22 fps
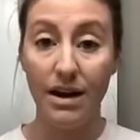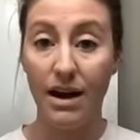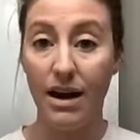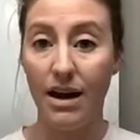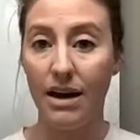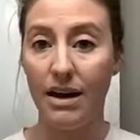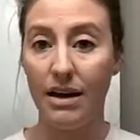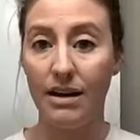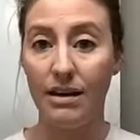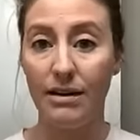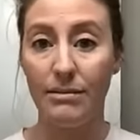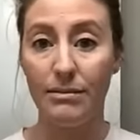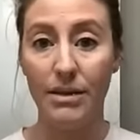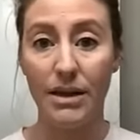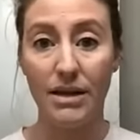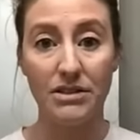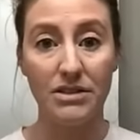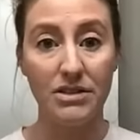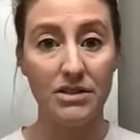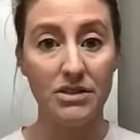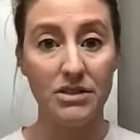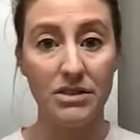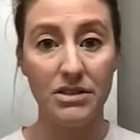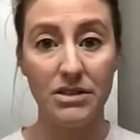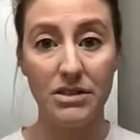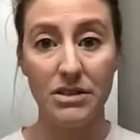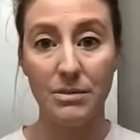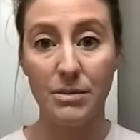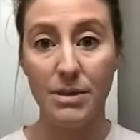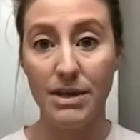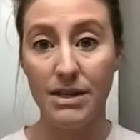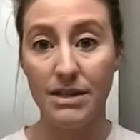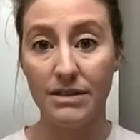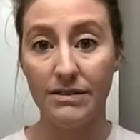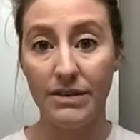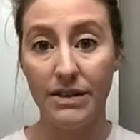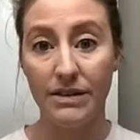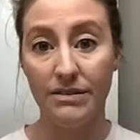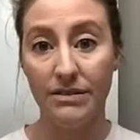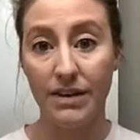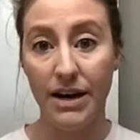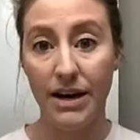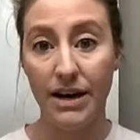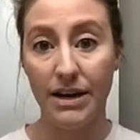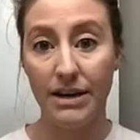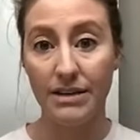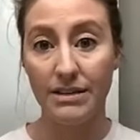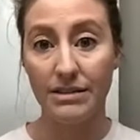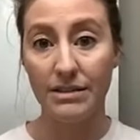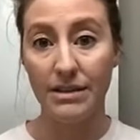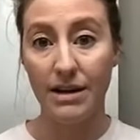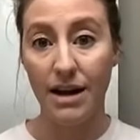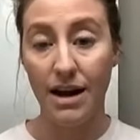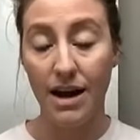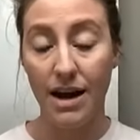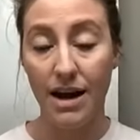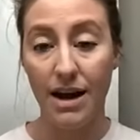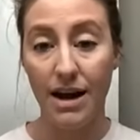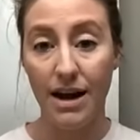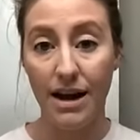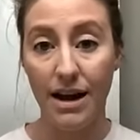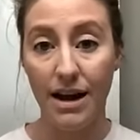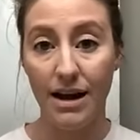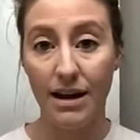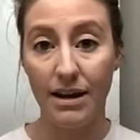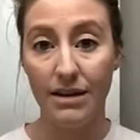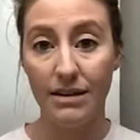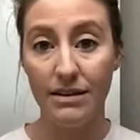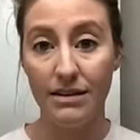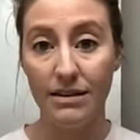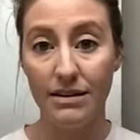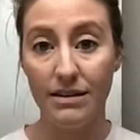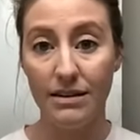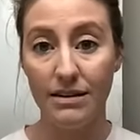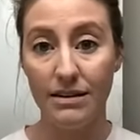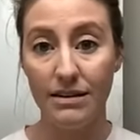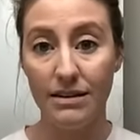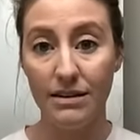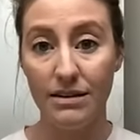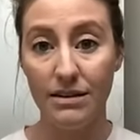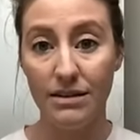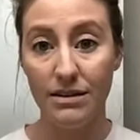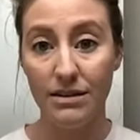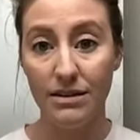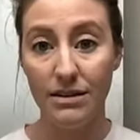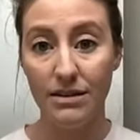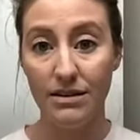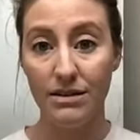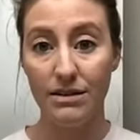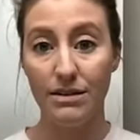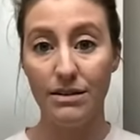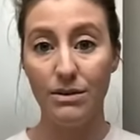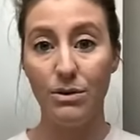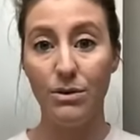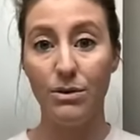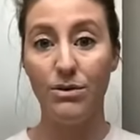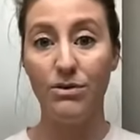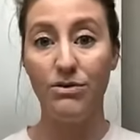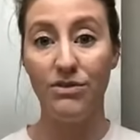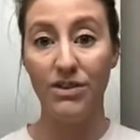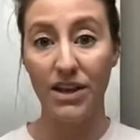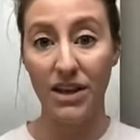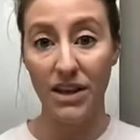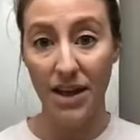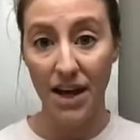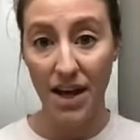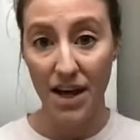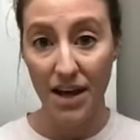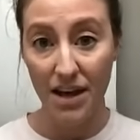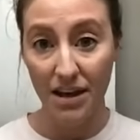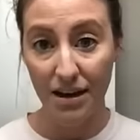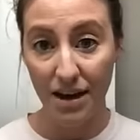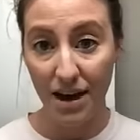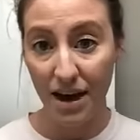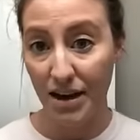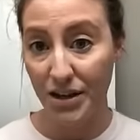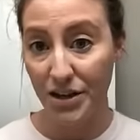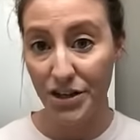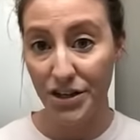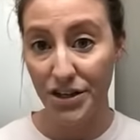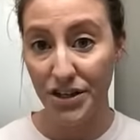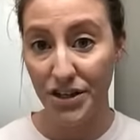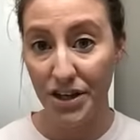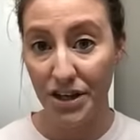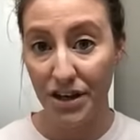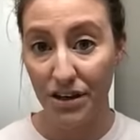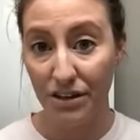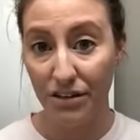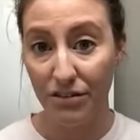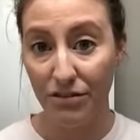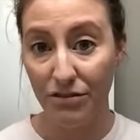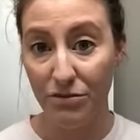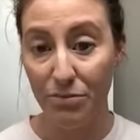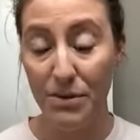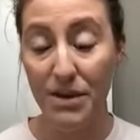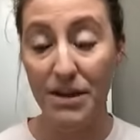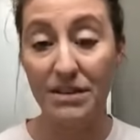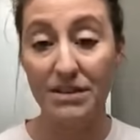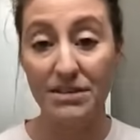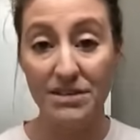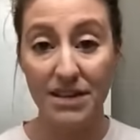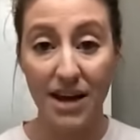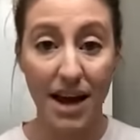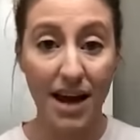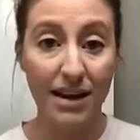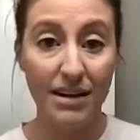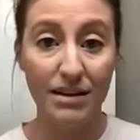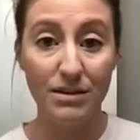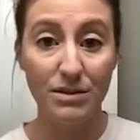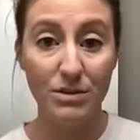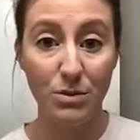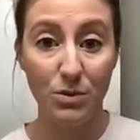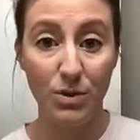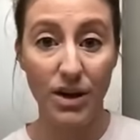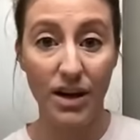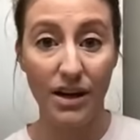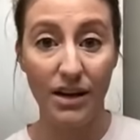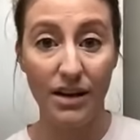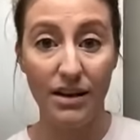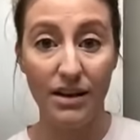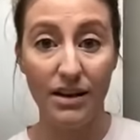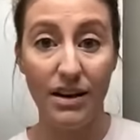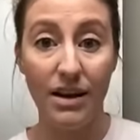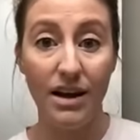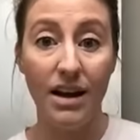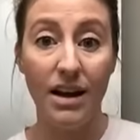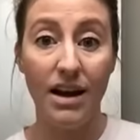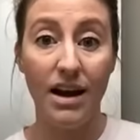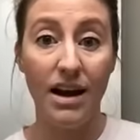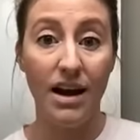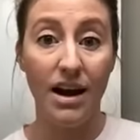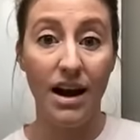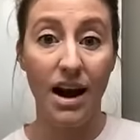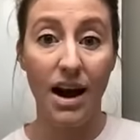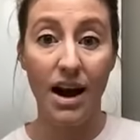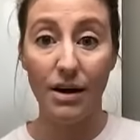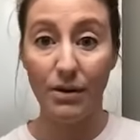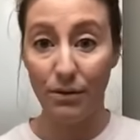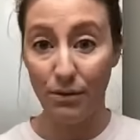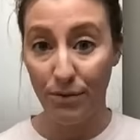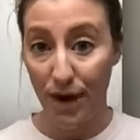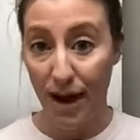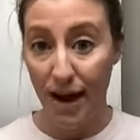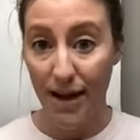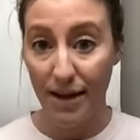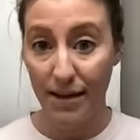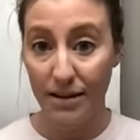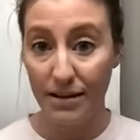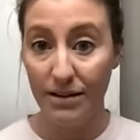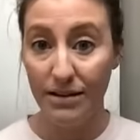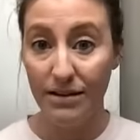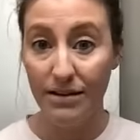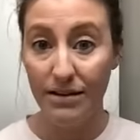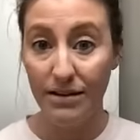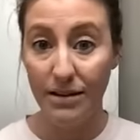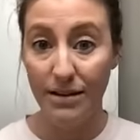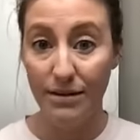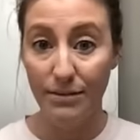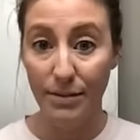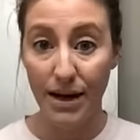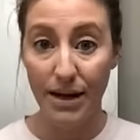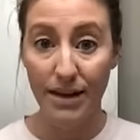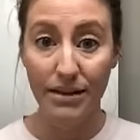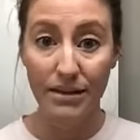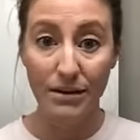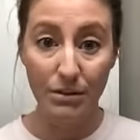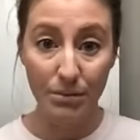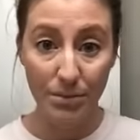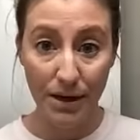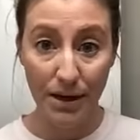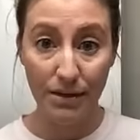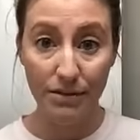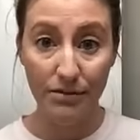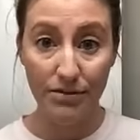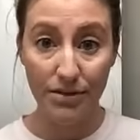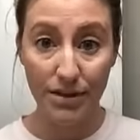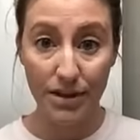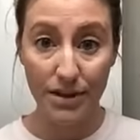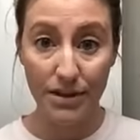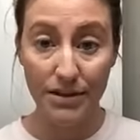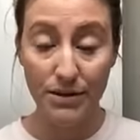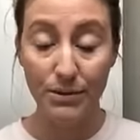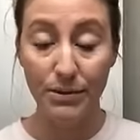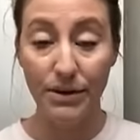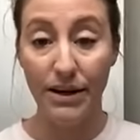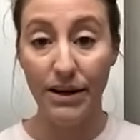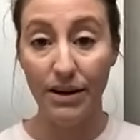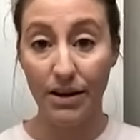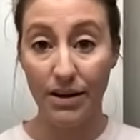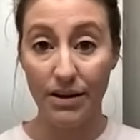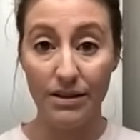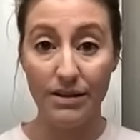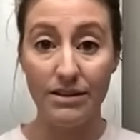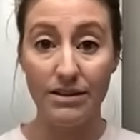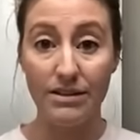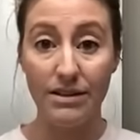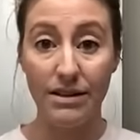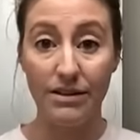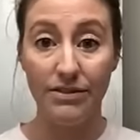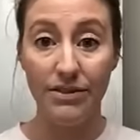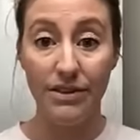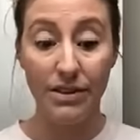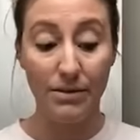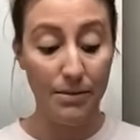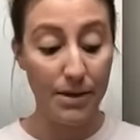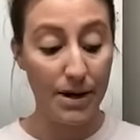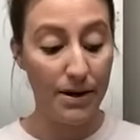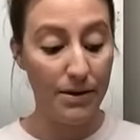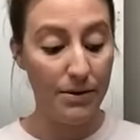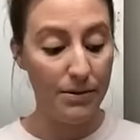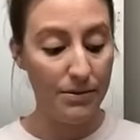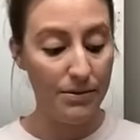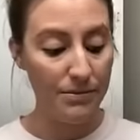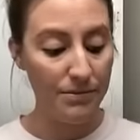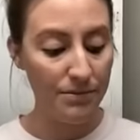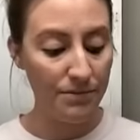That's just a piece of advice I feel like I should give because that is what I read in my little pamphlet when I got this stuff in the mail.